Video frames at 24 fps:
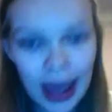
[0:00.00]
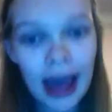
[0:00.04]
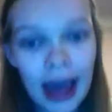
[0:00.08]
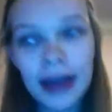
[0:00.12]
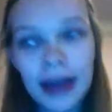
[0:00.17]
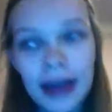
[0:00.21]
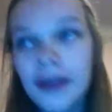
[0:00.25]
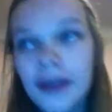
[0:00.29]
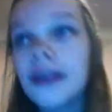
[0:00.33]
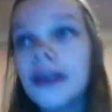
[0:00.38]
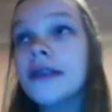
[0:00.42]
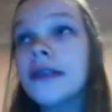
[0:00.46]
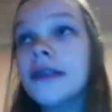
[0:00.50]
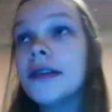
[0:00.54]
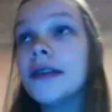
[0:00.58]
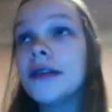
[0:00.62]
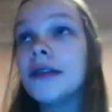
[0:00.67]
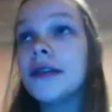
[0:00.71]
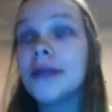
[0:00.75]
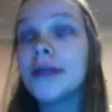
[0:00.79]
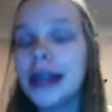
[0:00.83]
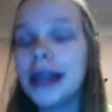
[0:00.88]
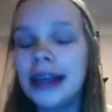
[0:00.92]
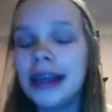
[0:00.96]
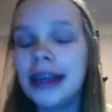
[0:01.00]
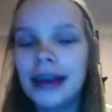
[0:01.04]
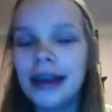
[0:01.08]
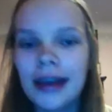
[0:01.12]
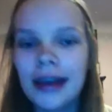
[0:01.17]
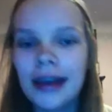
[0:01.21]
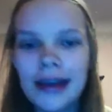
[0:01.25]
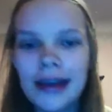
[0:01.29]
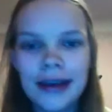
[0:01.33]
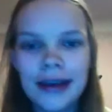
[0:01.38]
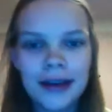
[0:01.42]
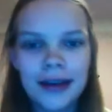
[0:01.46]
I know that doesn't really
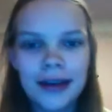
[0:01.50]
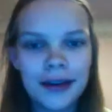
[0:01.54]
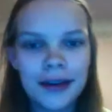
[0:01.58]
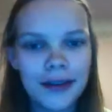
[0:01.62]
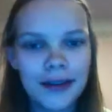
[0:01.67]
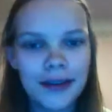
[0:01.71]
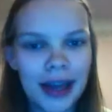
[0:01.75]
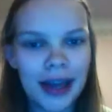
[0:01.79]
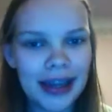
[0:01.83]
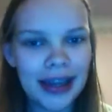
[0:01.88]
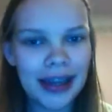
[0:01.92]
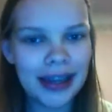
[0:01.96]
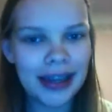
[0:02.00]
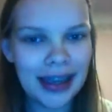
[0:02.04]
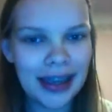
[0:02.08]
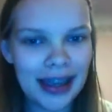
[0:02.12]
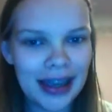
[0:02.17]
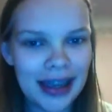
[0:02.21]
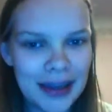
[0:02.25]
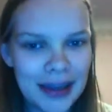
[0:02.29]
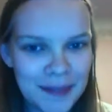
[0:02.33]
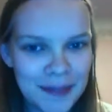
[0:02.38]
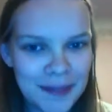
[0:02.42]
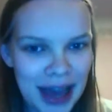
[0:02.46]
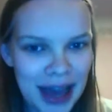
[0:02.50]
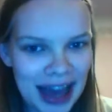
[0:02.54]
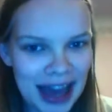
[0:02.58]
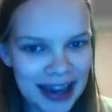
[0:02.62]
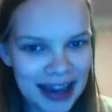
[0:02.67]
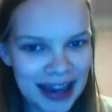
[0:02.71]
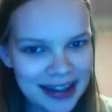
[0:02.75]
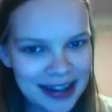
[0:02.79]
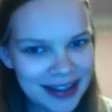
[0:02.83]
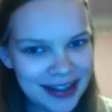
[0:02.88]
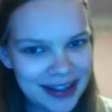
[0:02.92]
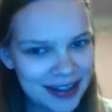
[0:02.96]
greatly
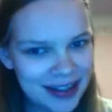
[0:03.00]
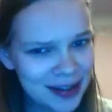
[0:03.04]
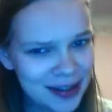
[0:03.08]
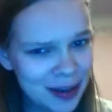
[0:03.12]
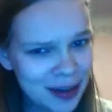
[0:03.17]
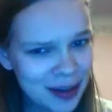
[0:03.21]
impact